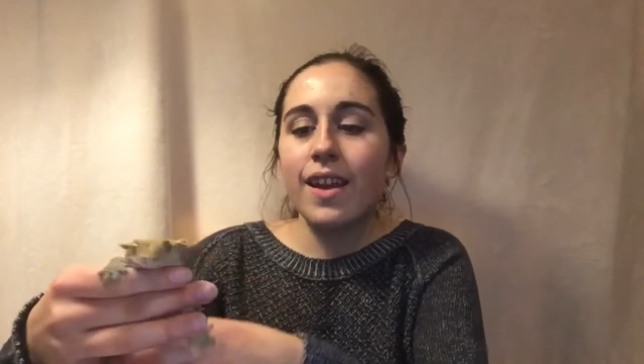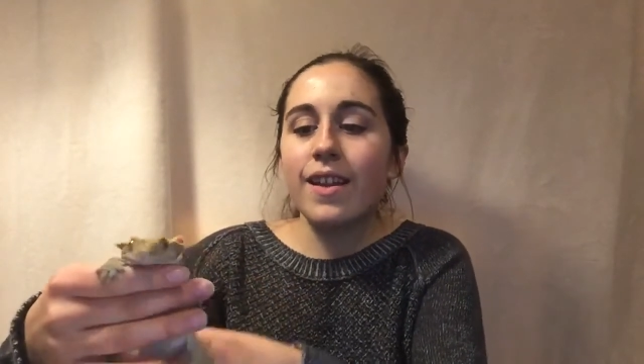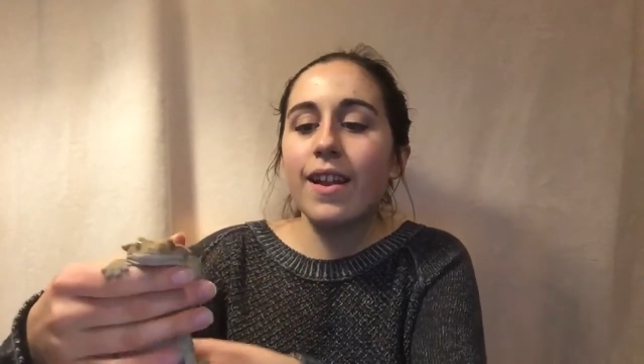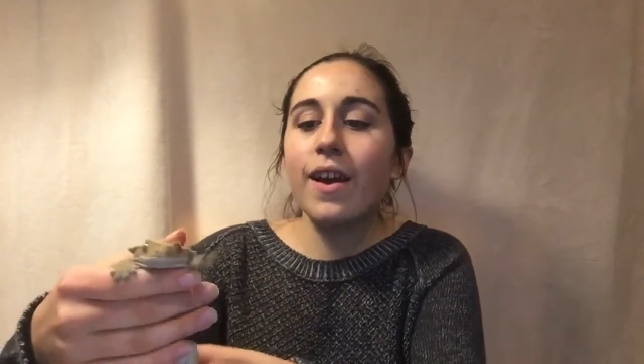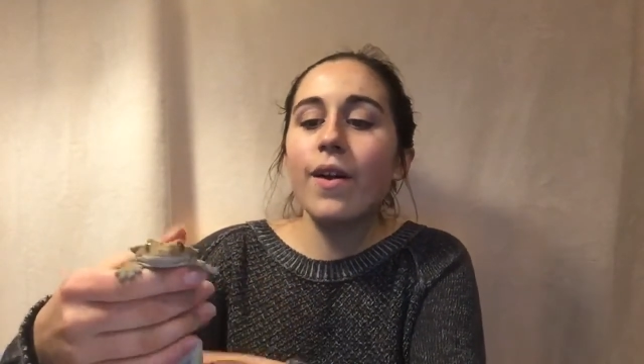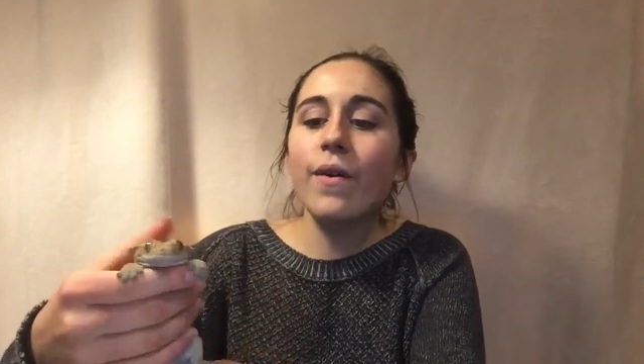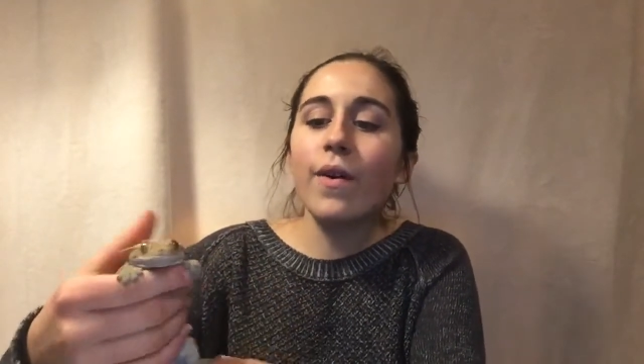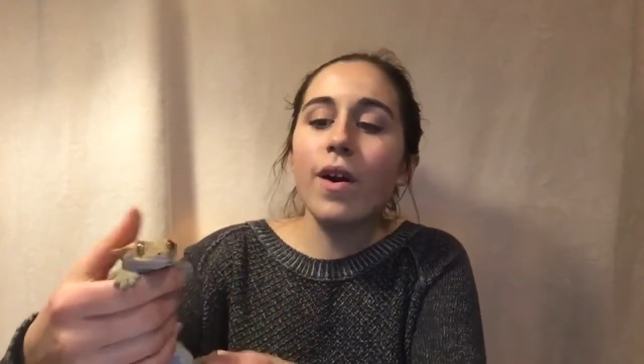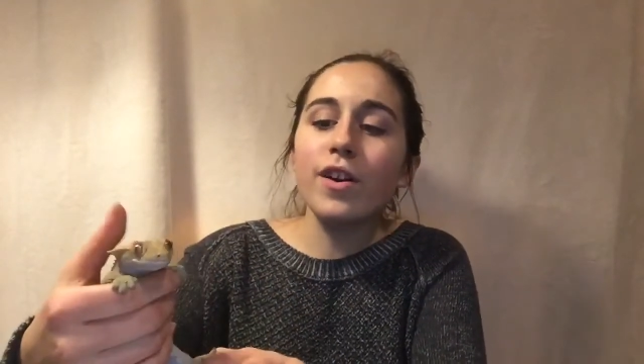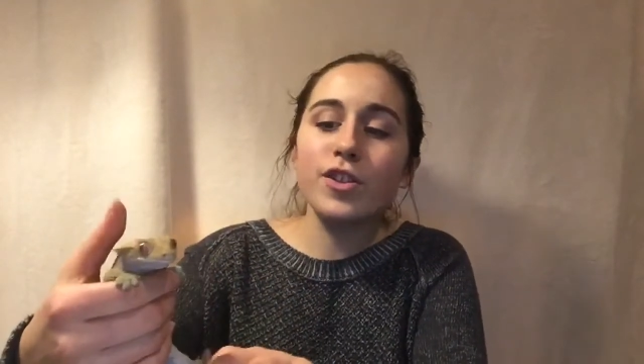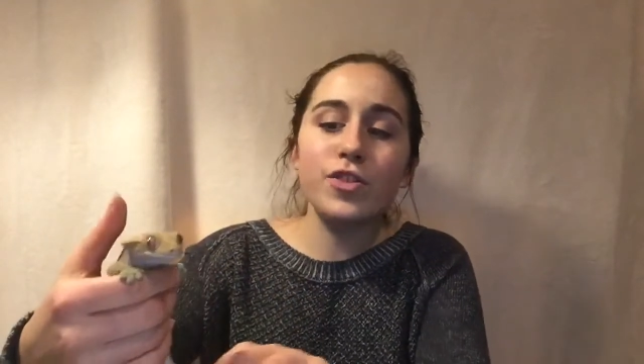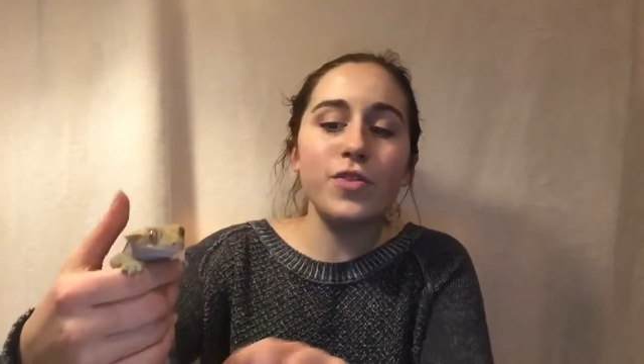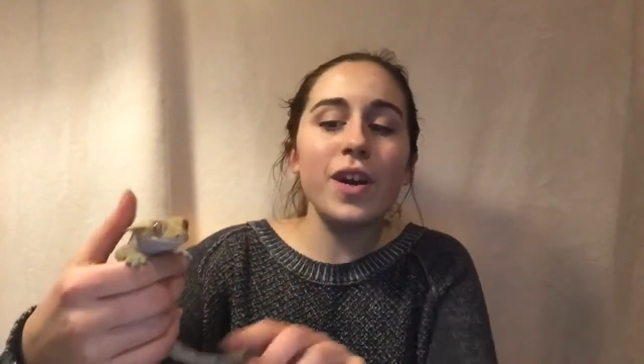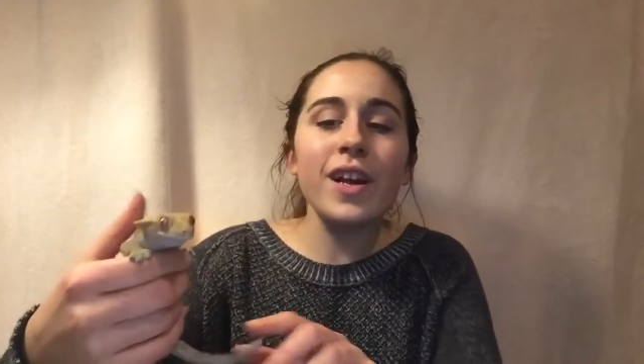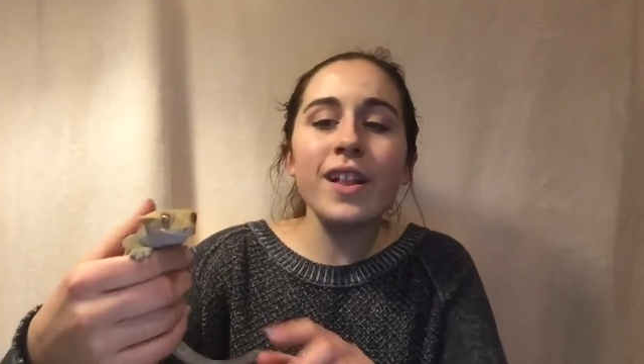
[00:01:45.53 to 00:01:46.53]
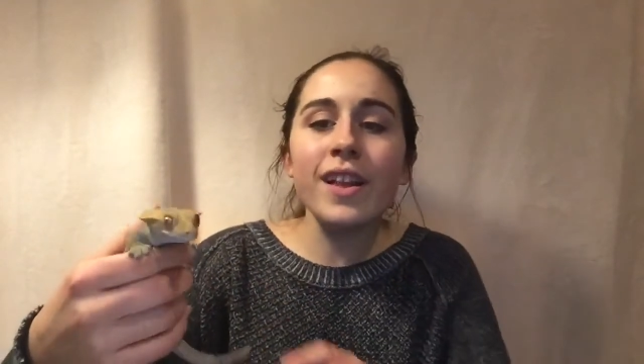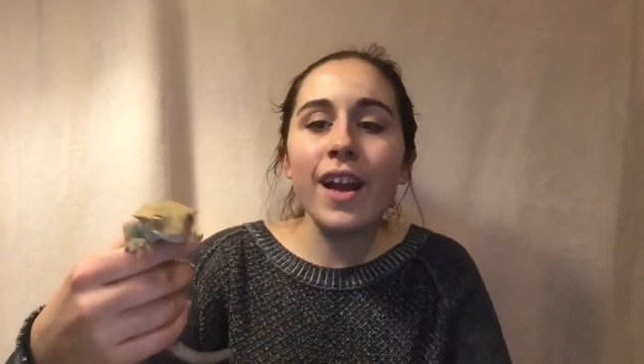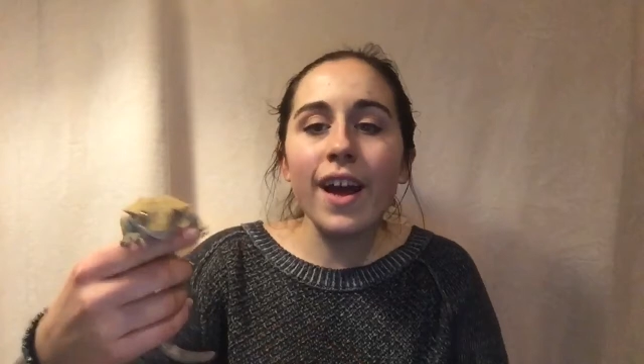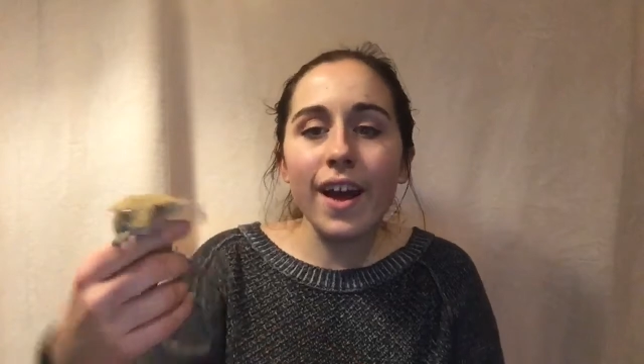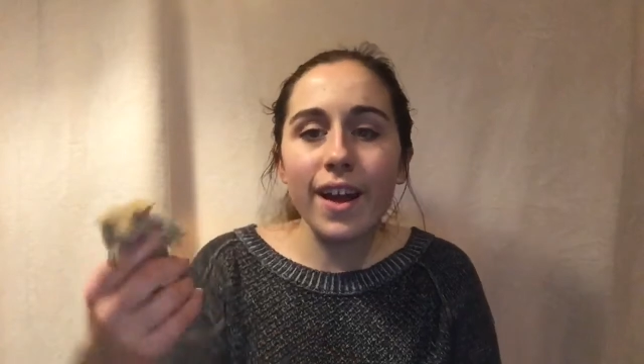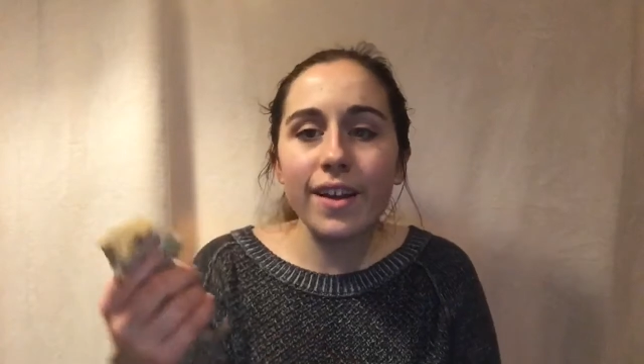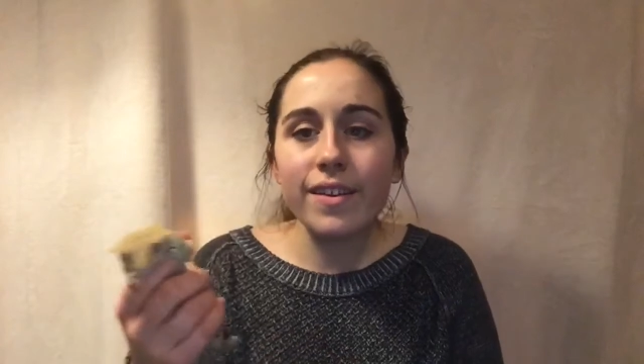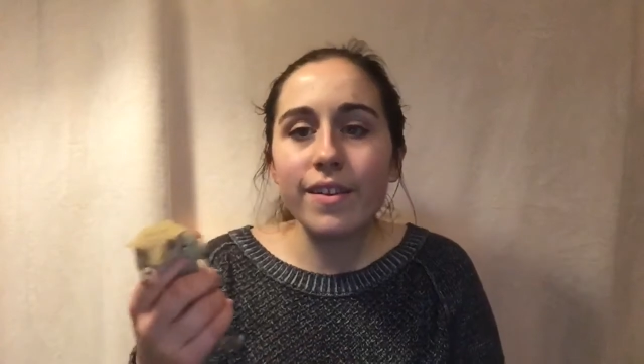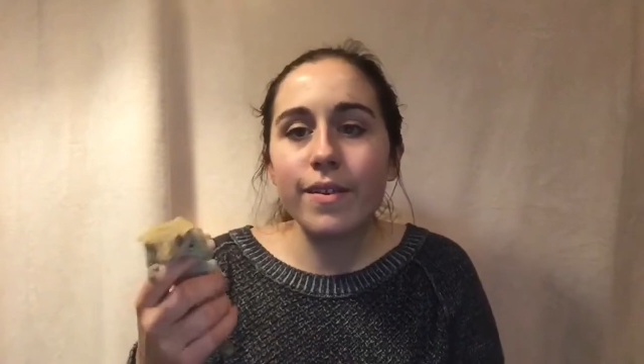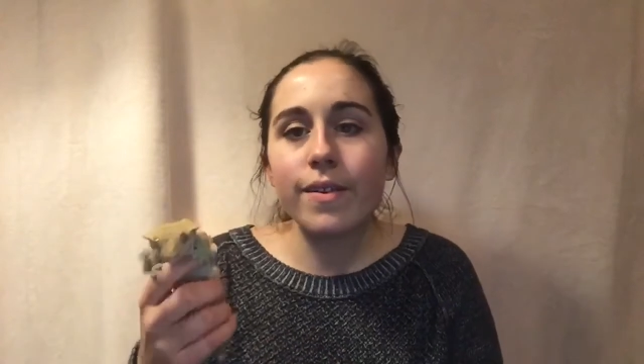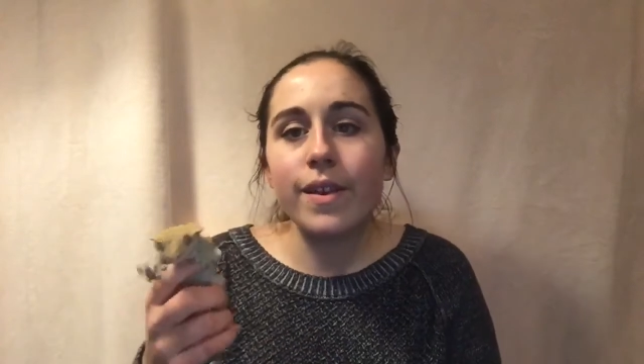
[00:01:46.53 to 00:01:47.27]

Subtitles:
Now, Australia and